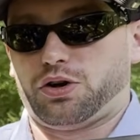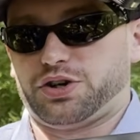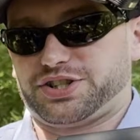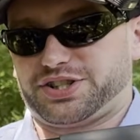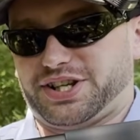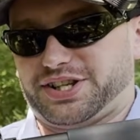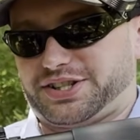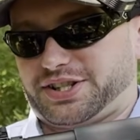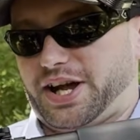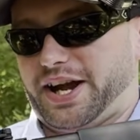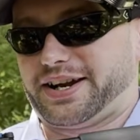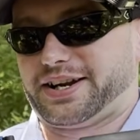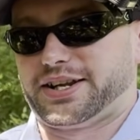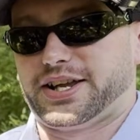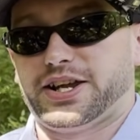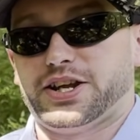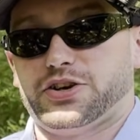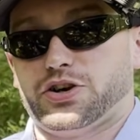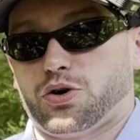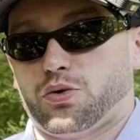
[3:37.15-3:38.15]
it's less likely to
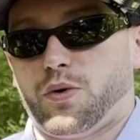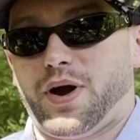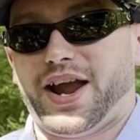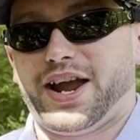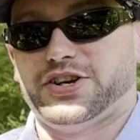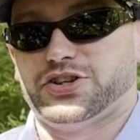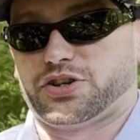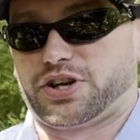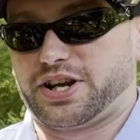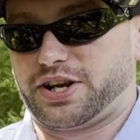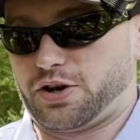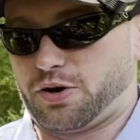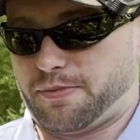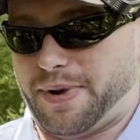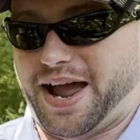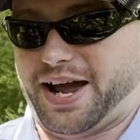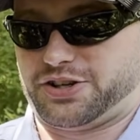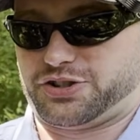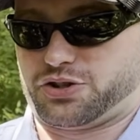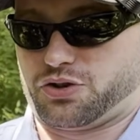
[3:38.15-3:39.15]
get in your way as you're getting your
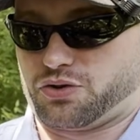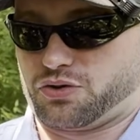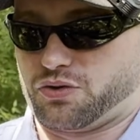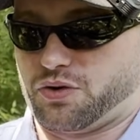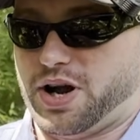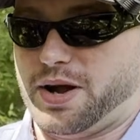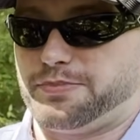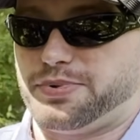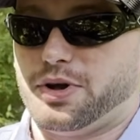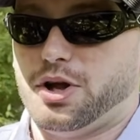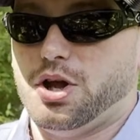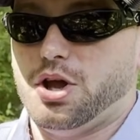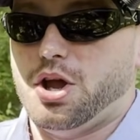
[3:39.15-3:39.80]
master grip,